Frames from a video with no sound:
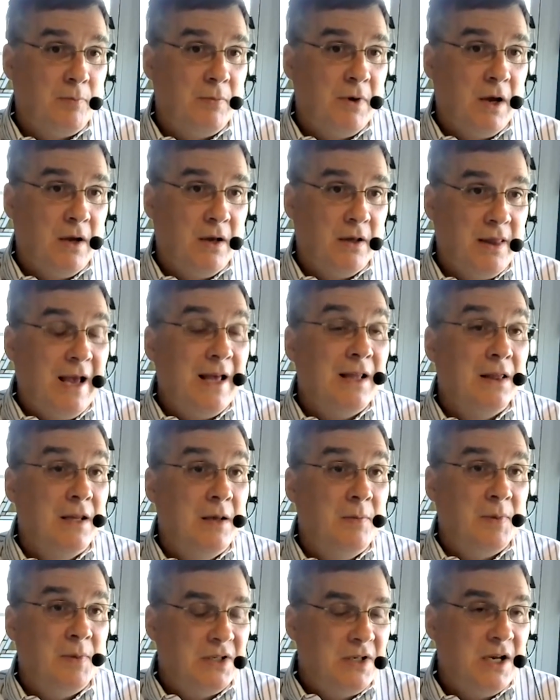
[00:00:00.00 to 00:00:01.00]
that
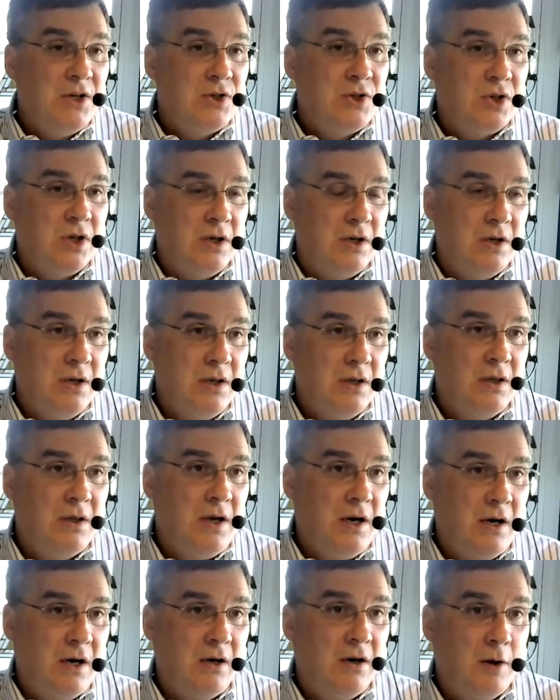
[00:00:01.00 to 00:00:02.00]
limitation in
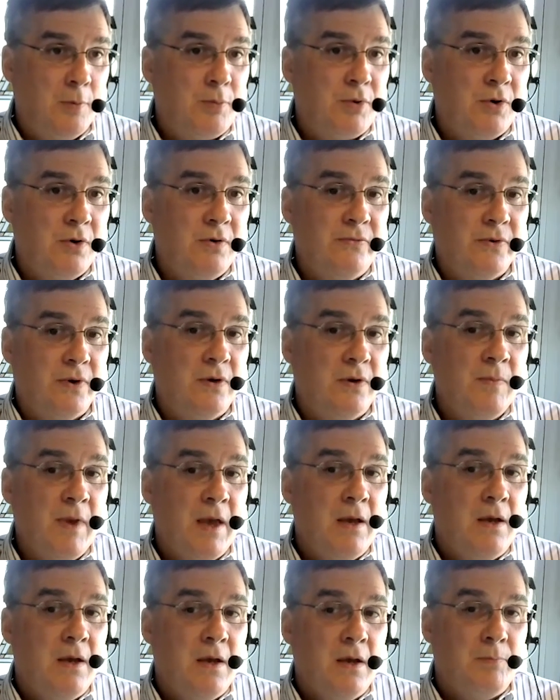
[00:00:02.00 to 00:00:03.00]
their approval.
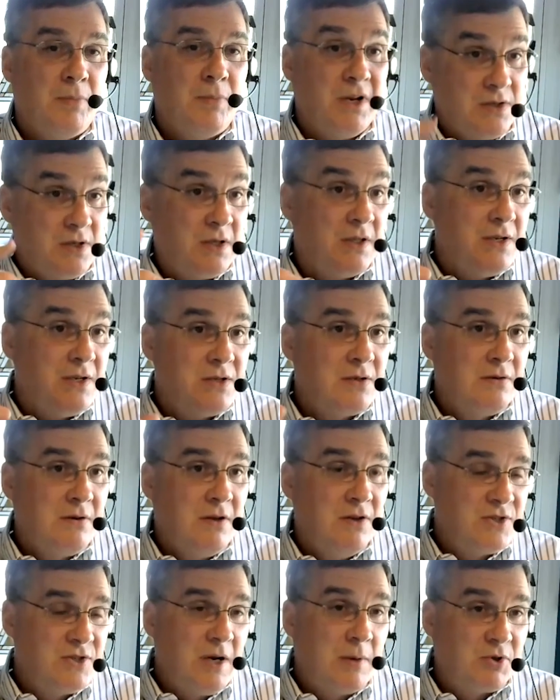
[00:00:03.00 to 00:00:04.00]
But it's at least
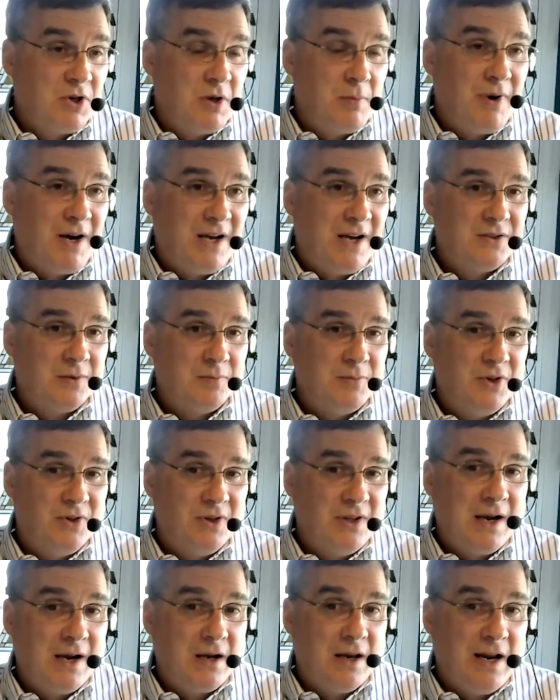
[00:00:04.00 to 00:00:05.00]
conceptually possible
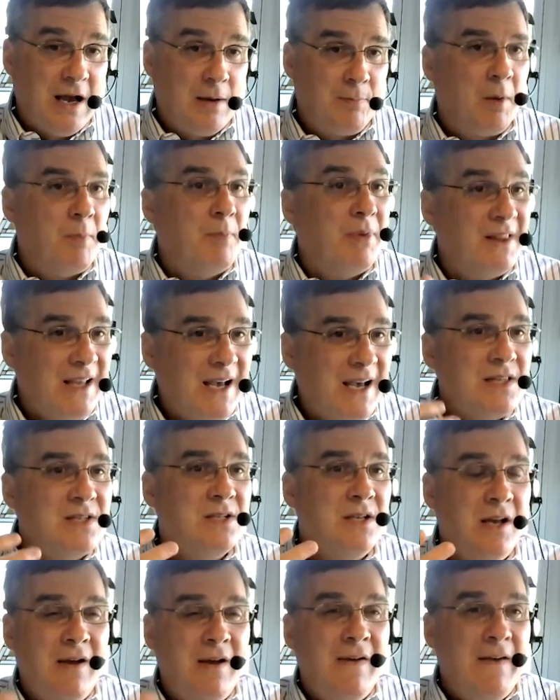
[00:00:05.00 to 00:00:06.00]
that could happen. But
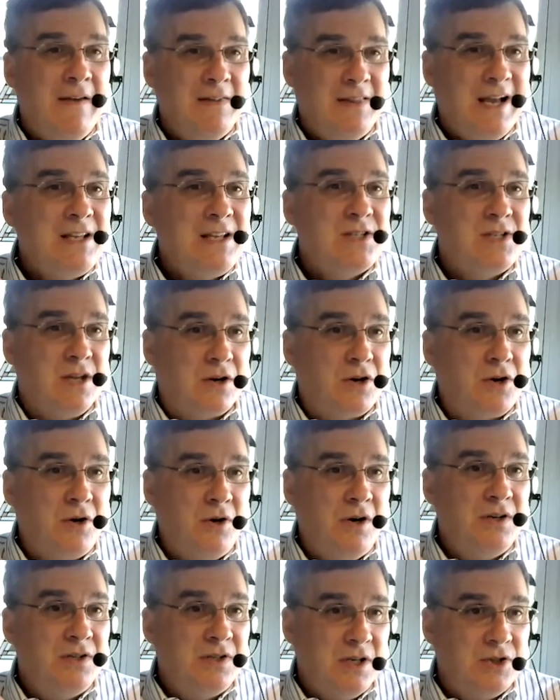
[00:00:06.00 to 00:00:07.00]
that's the
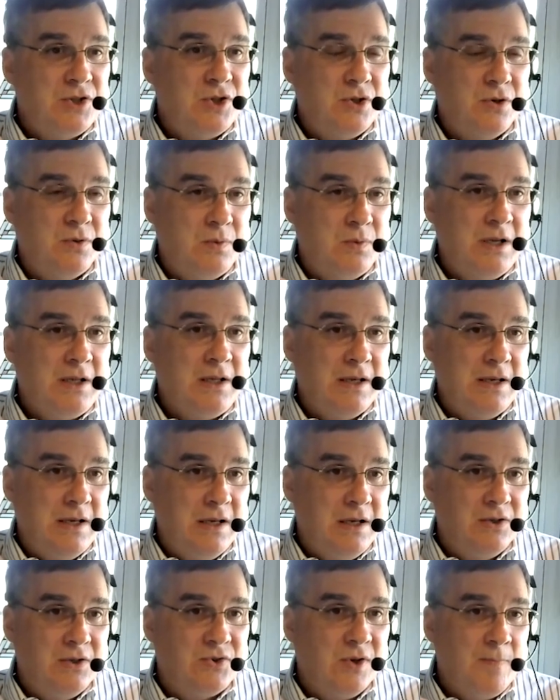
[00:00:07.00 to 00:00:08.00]
current issue, really,
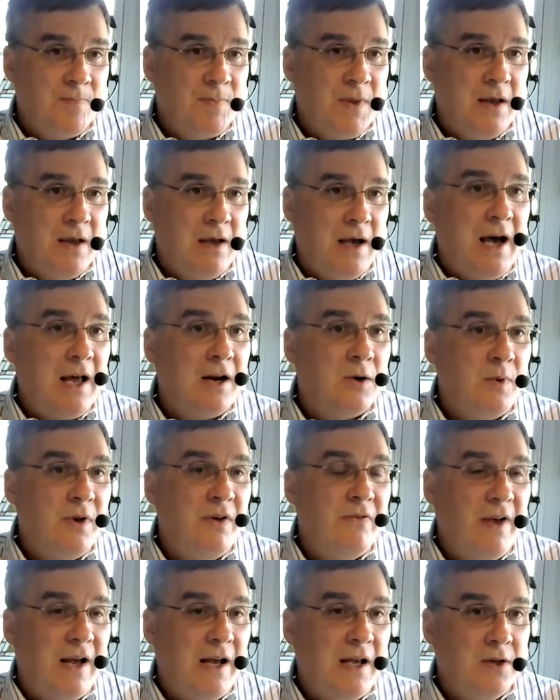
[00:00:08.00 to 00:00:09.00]
is how do we
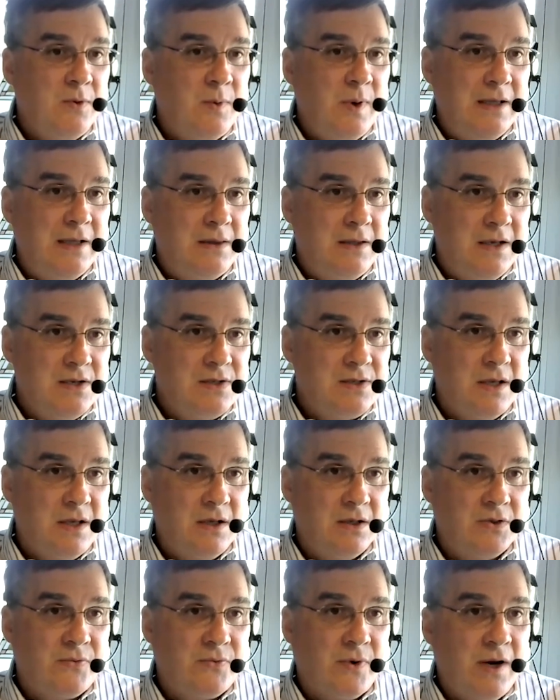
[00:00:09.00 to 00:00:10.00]
evaluate these
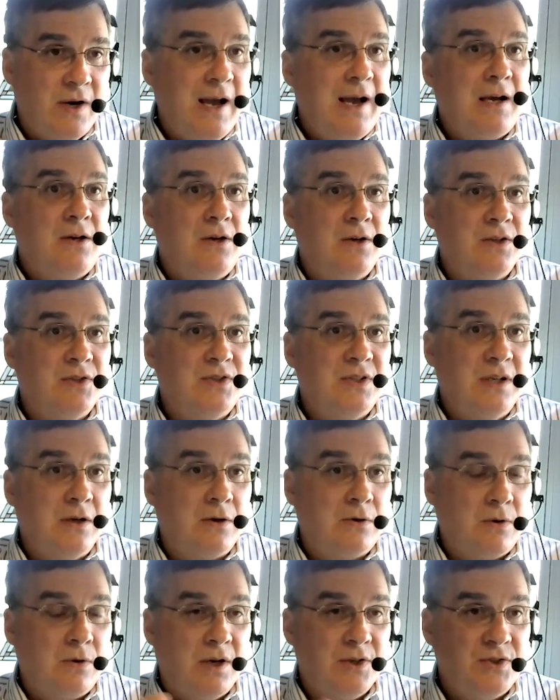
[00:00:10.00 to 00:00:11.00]
things for accuracy
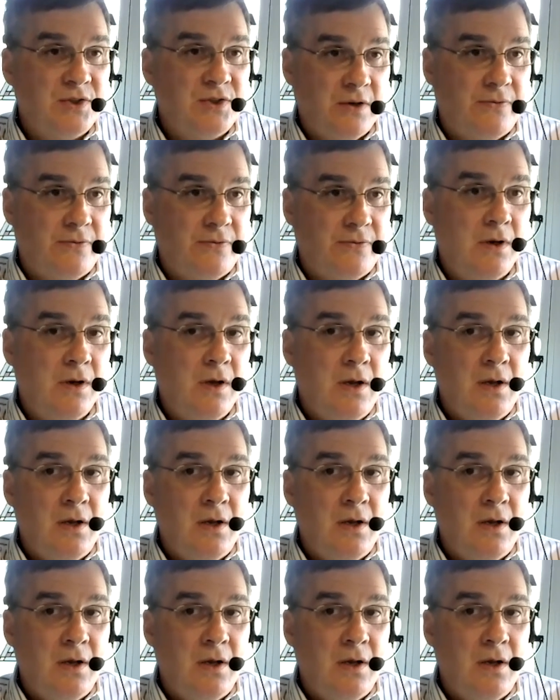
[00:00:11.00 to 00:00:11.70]
across different